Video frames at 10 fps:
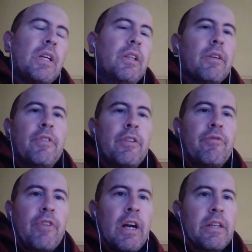lived in
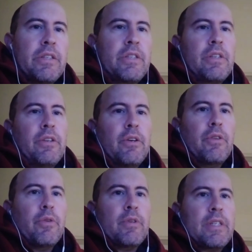France.
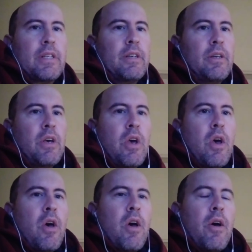There was
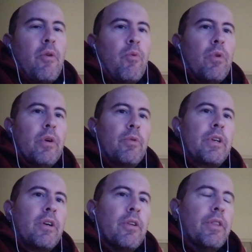what we
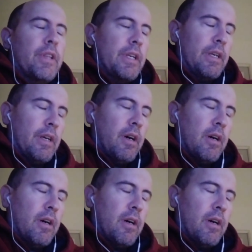called the